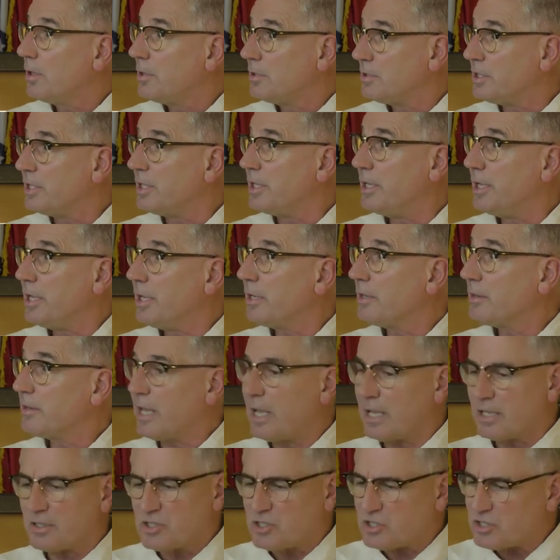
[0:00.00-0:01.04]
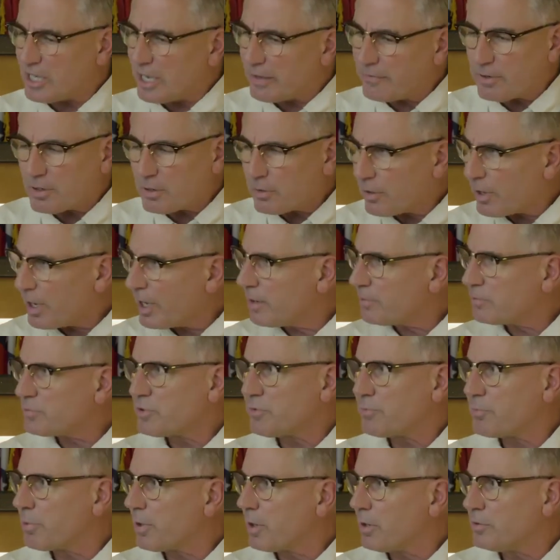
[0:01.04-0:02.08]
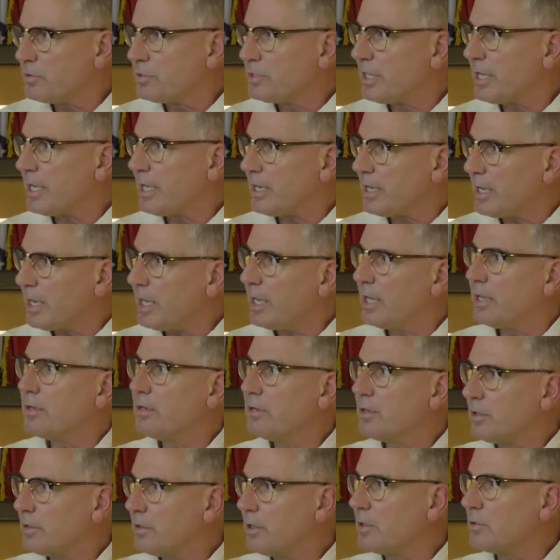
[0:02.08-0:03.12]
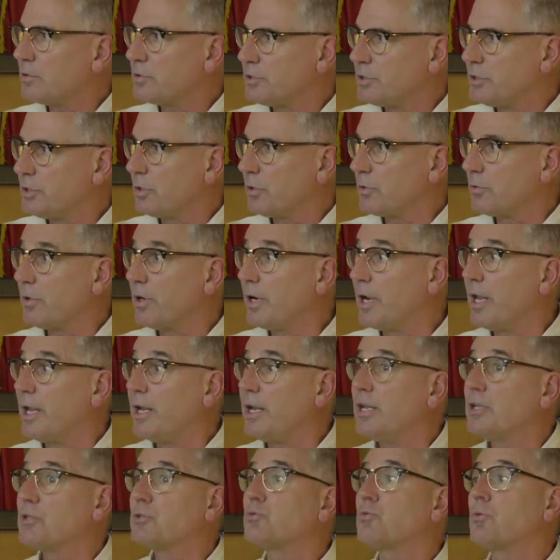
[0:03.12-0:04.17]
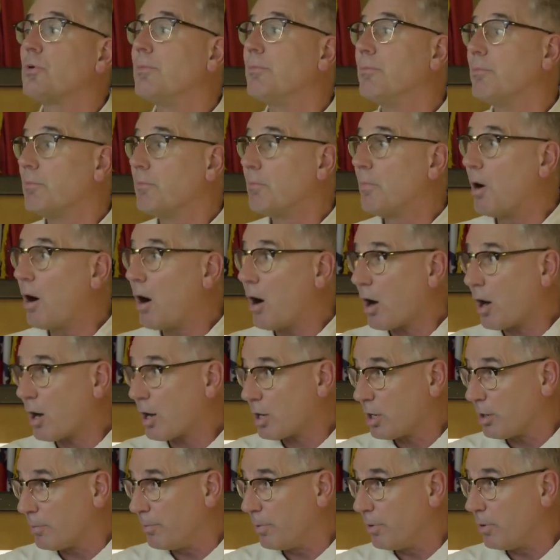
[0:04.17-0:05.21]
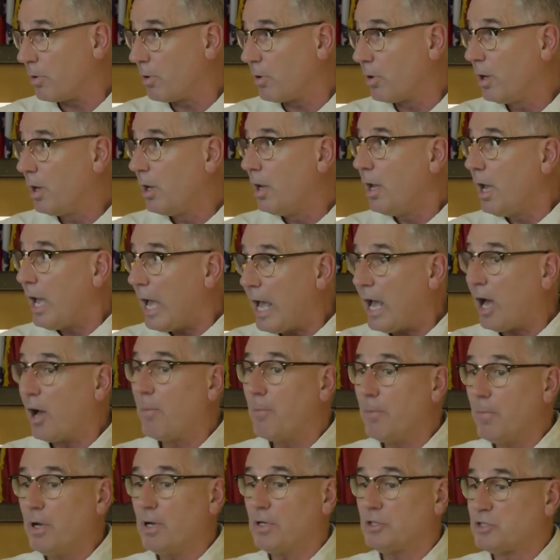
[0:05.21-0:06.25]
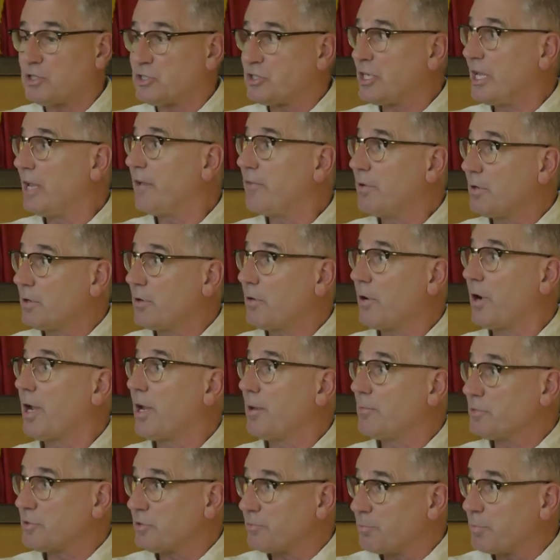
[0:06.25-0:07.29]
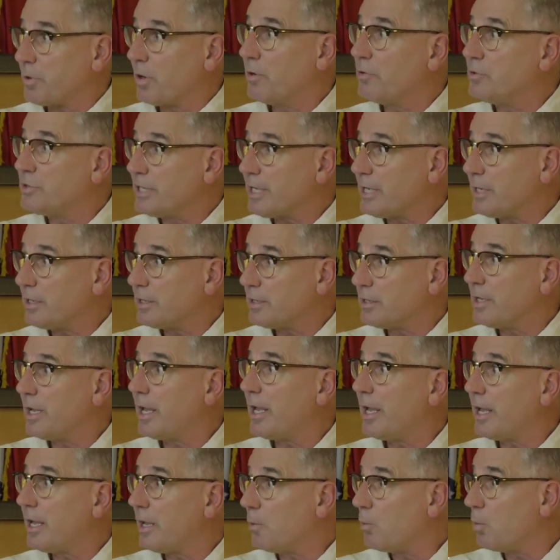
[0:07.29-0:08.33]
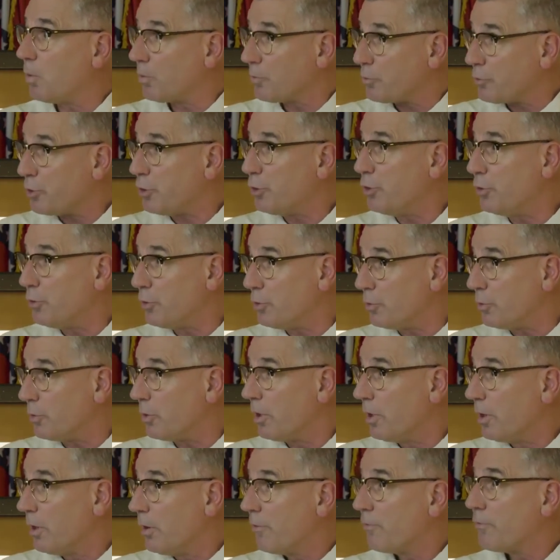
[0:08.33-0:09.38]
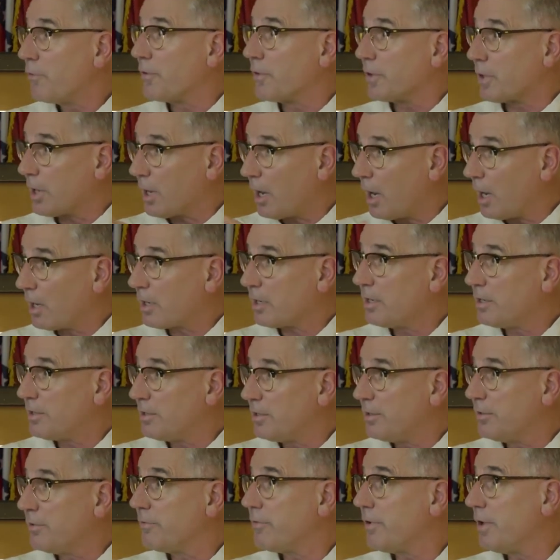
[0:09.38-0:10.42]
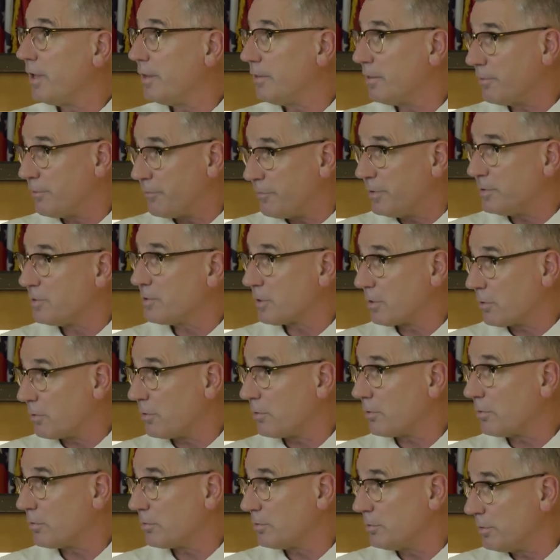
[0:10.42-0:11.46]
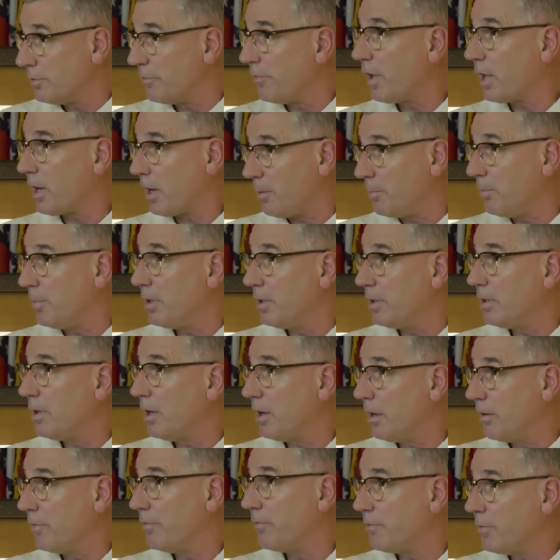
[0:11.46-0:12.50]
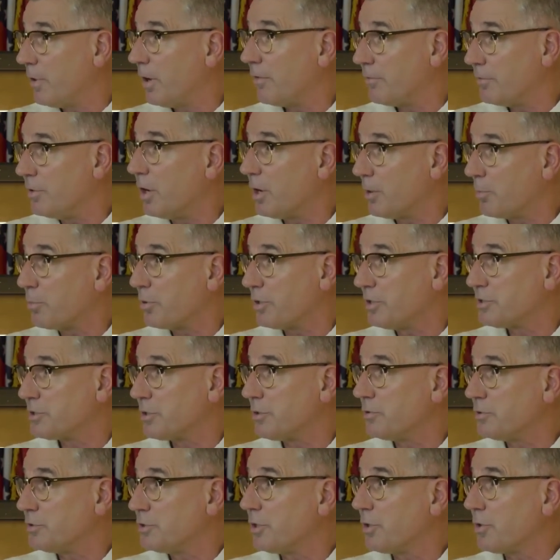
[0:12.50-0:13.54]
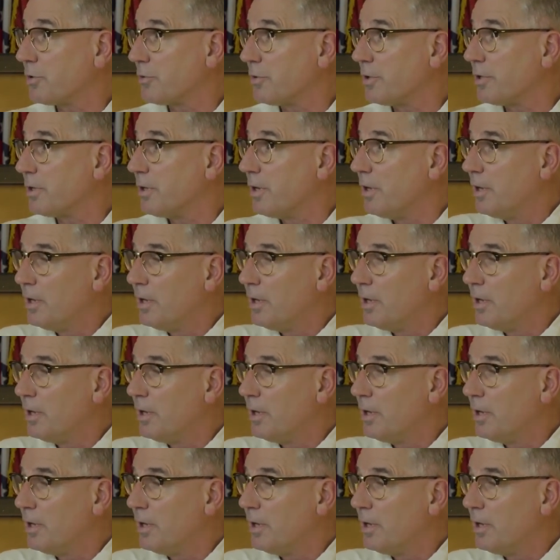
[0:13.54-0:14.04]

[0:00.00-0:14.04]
to get that 7 grams of protein into those children. And it's remarkable how much 7 grams of protein a day will do for the cognitive and the physical development of young preschool children.